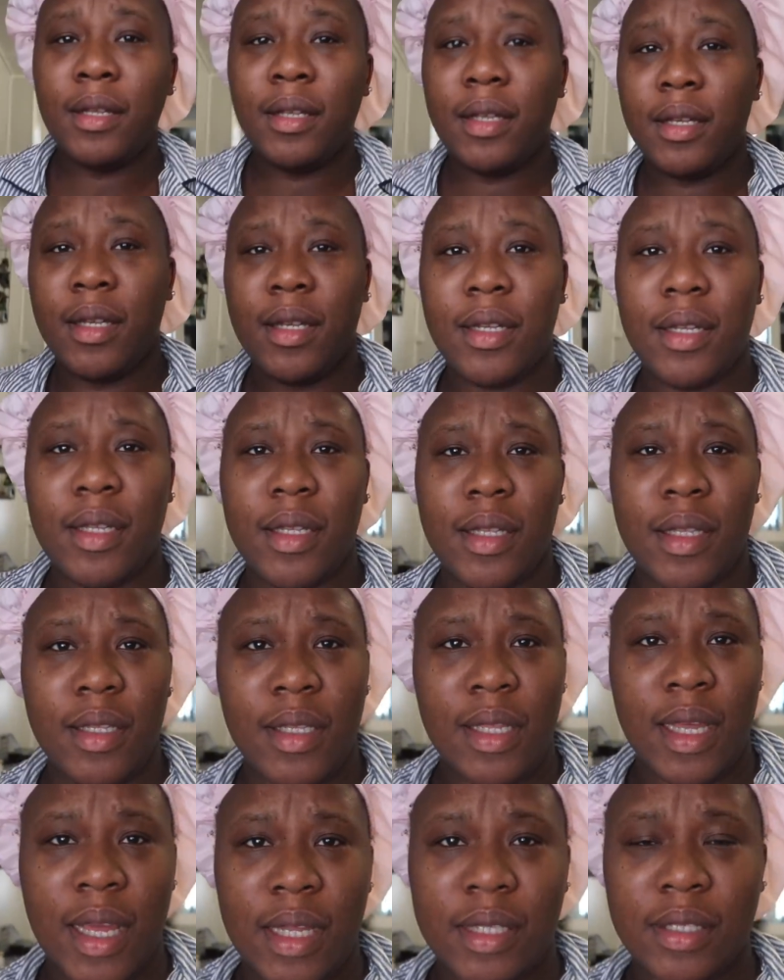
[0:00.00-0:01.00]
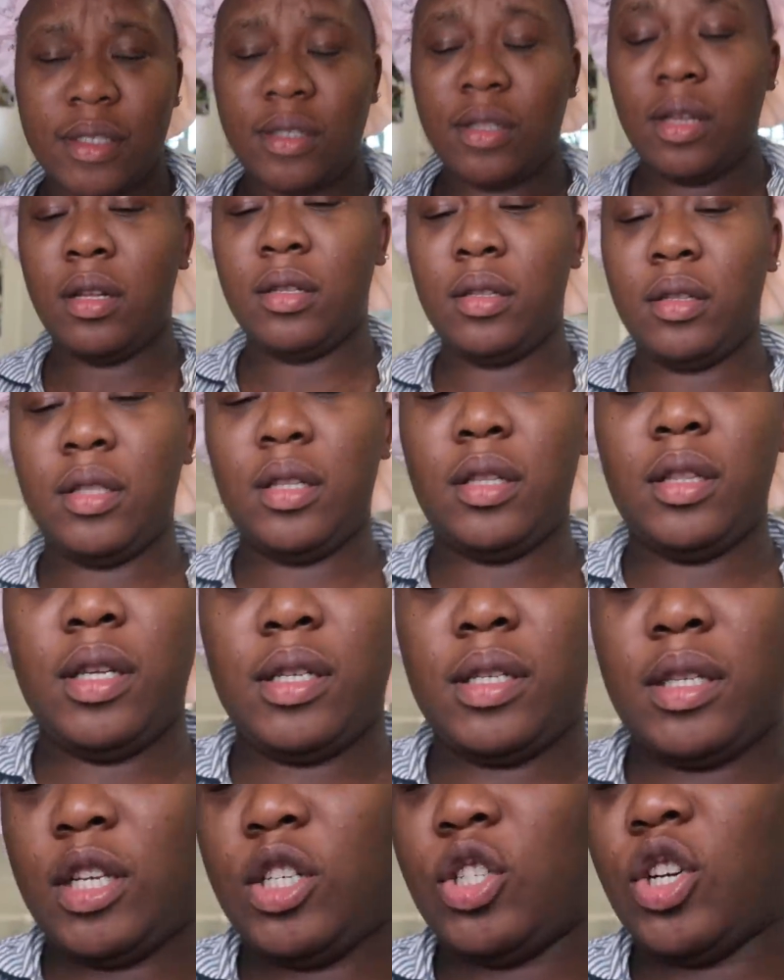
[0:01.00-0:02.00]
it was there yeah it's done the
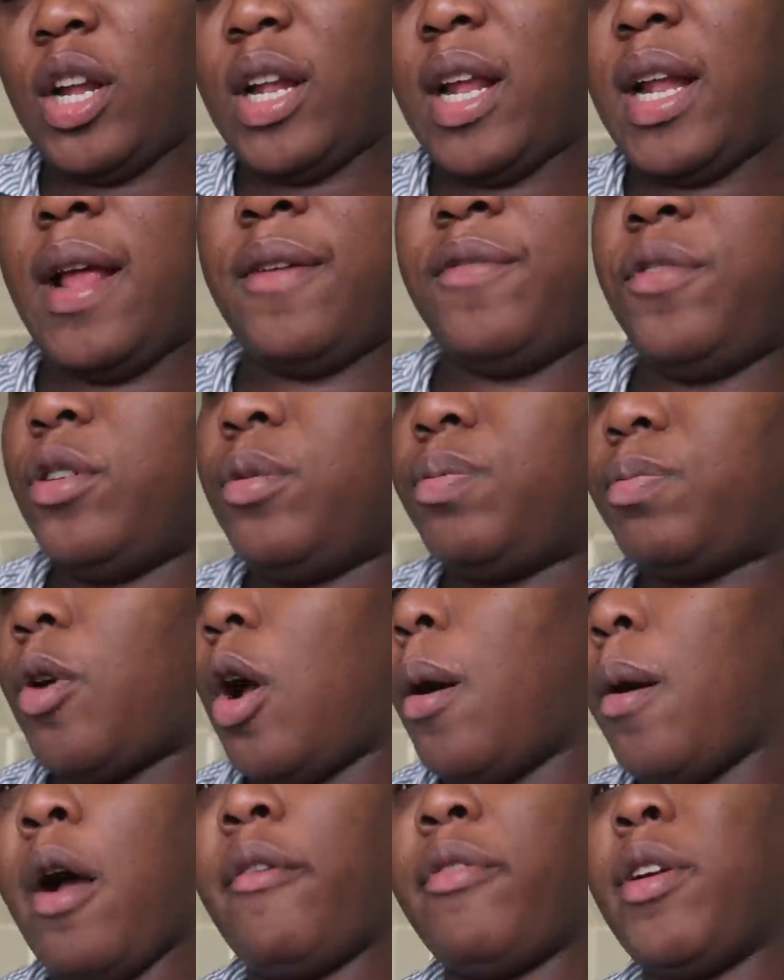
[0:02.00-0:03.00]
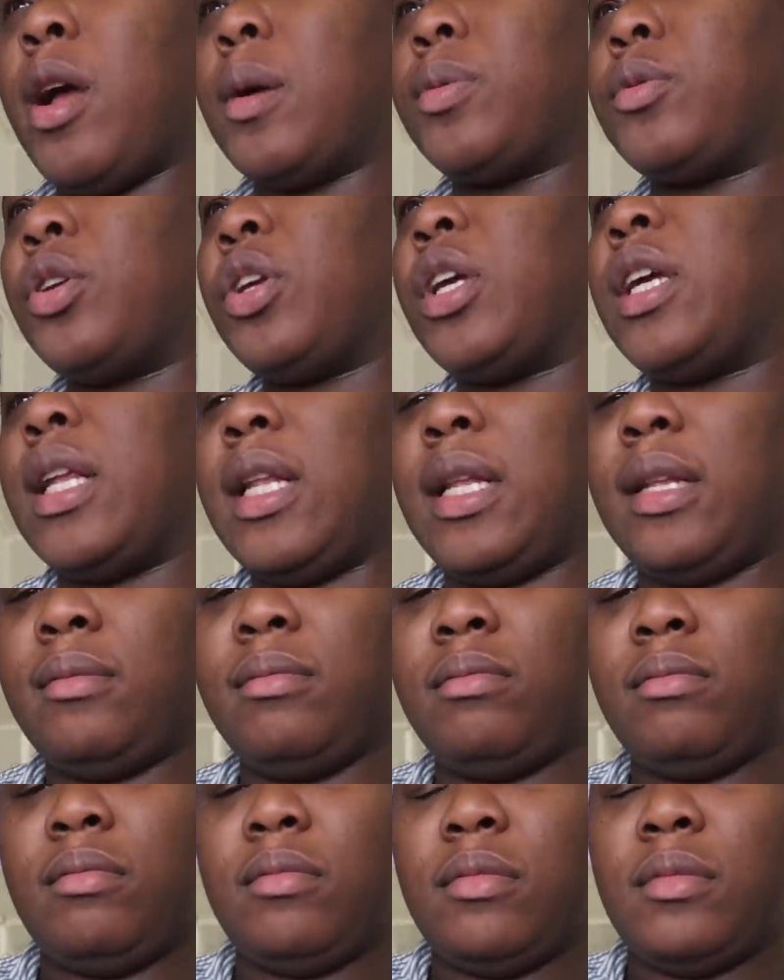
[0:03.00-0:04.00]
this thing jordan have you come over up so you can
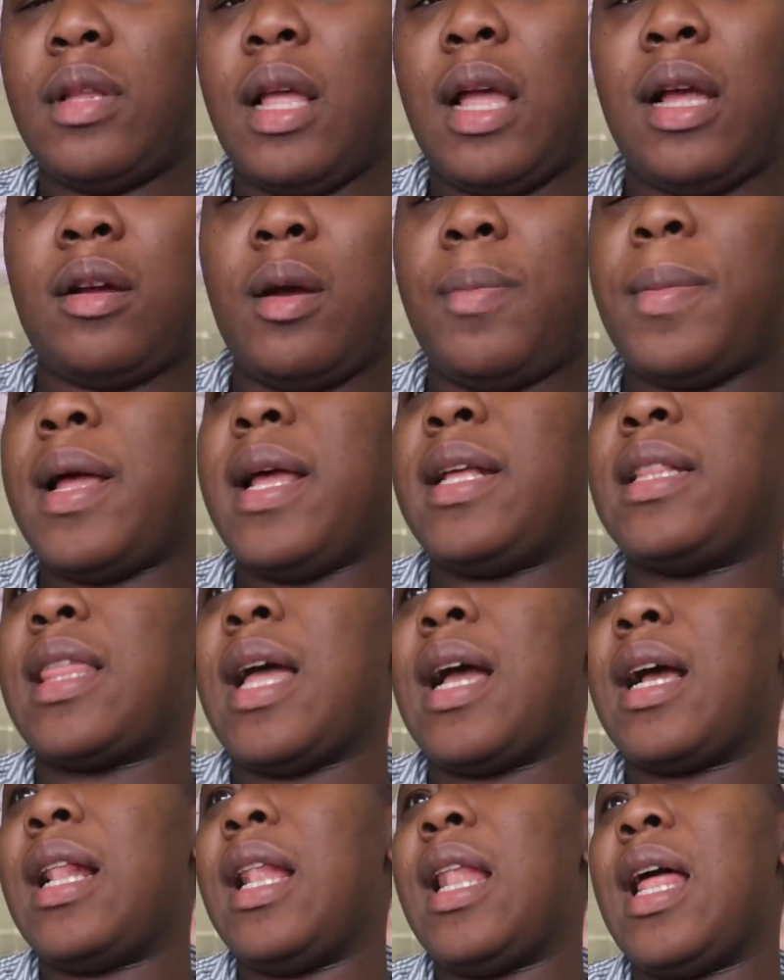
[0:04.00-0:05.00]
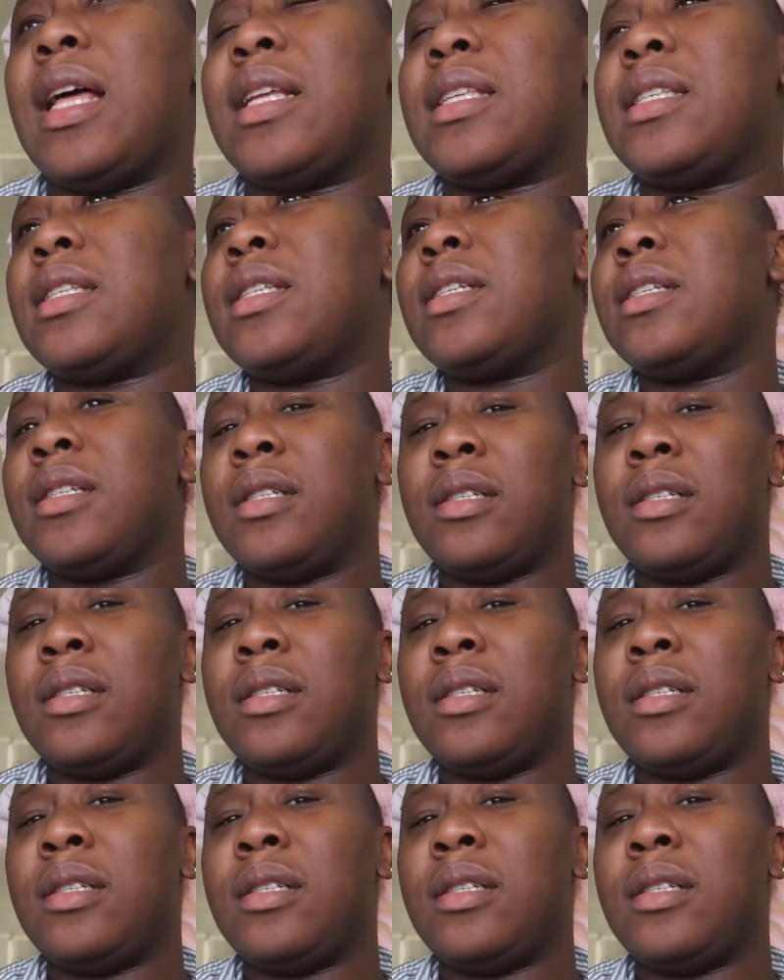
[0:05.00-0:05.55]
come and enter class